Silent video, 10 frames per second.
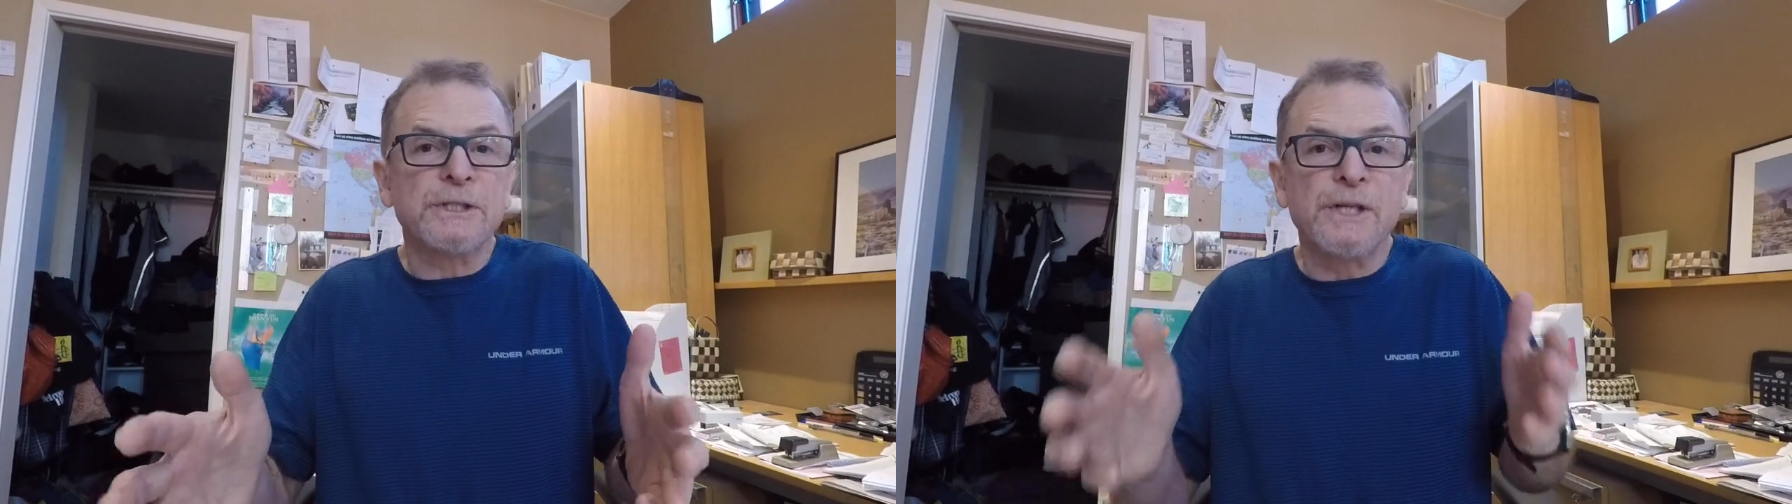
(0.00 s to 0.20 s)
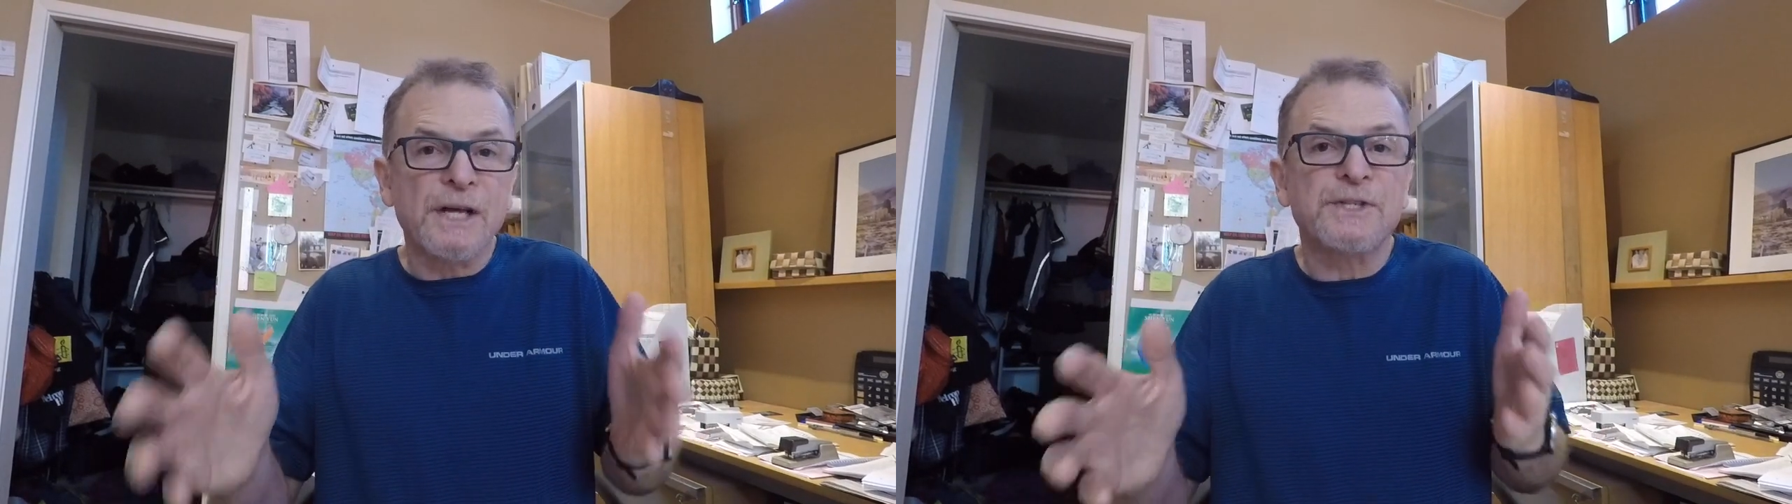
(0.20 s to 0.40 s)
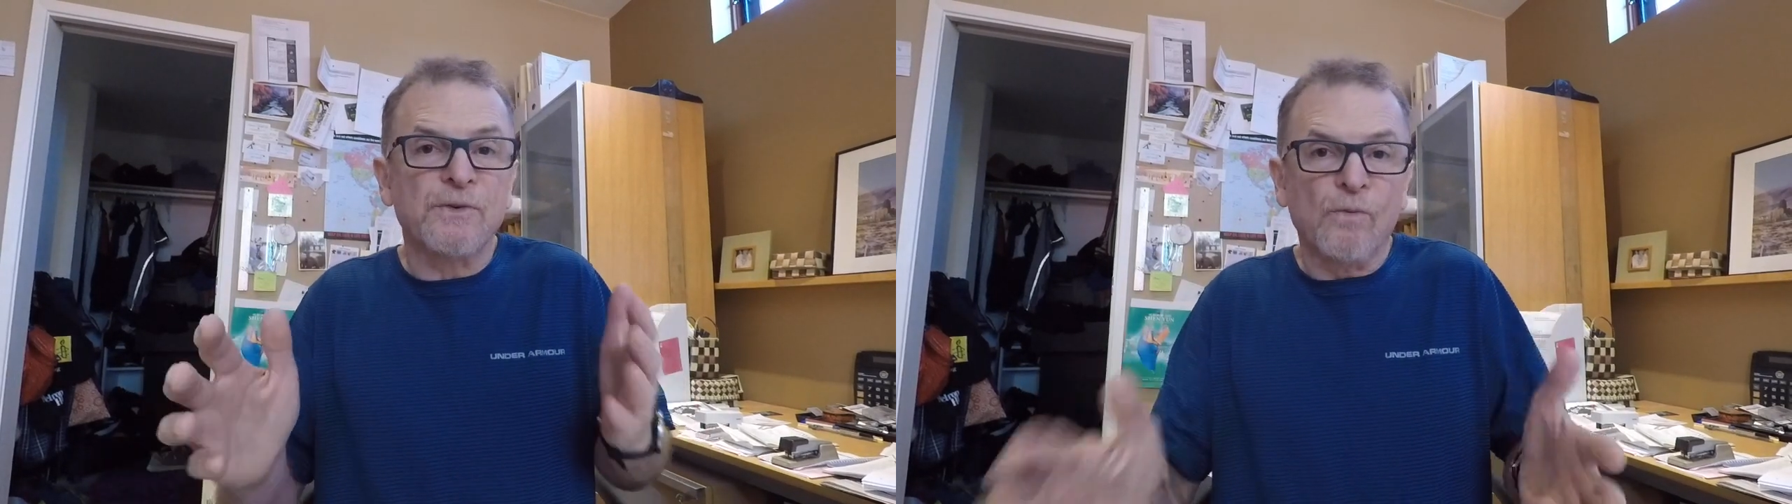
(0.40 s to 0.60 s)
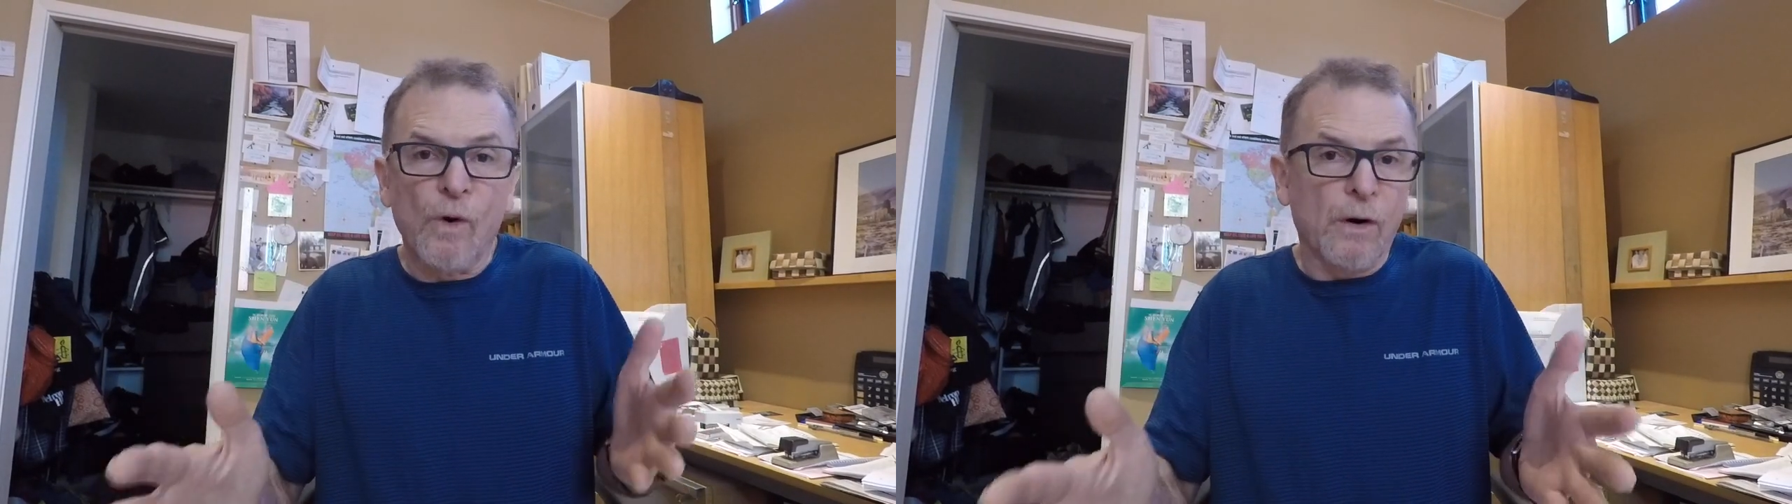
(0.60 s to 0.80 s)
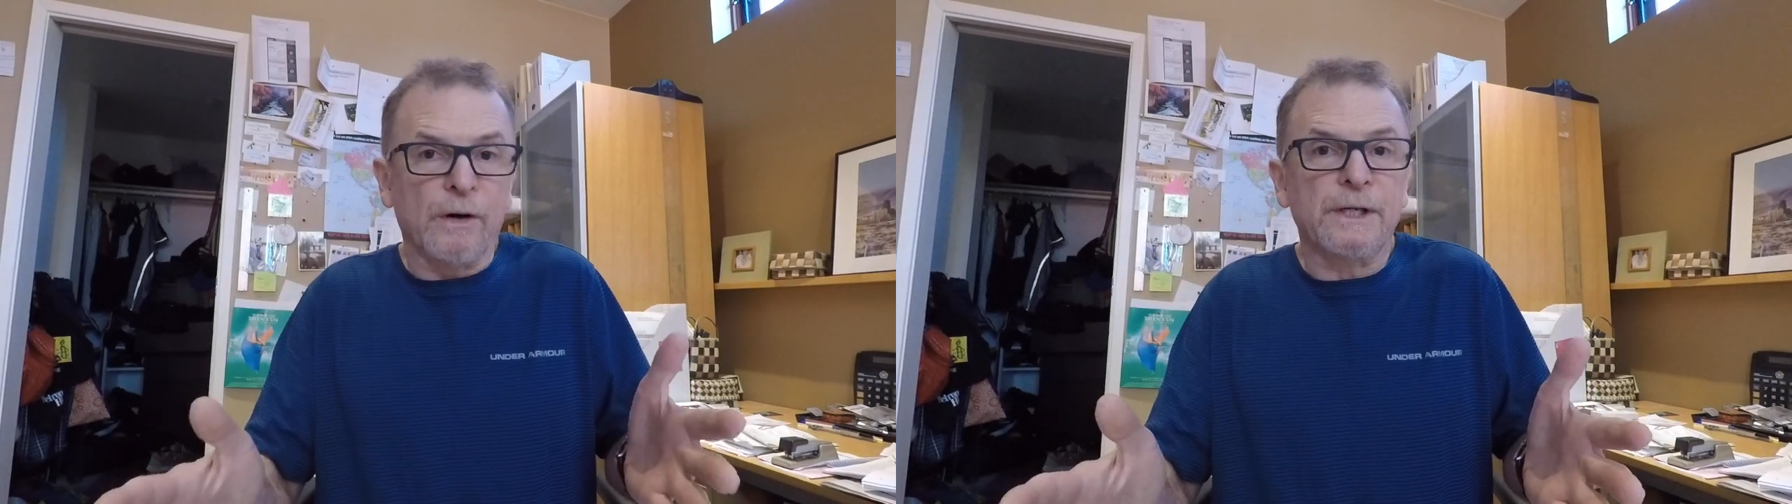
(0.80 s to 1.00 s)
doesn't
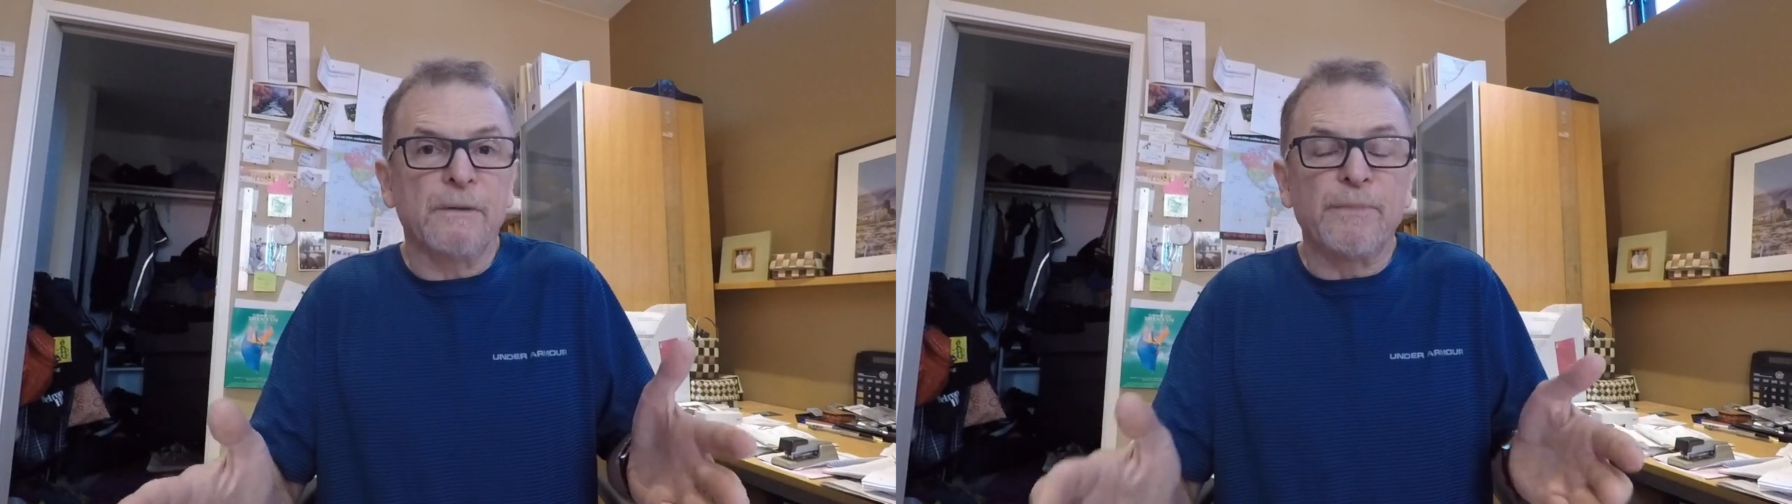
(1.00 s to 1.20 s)
work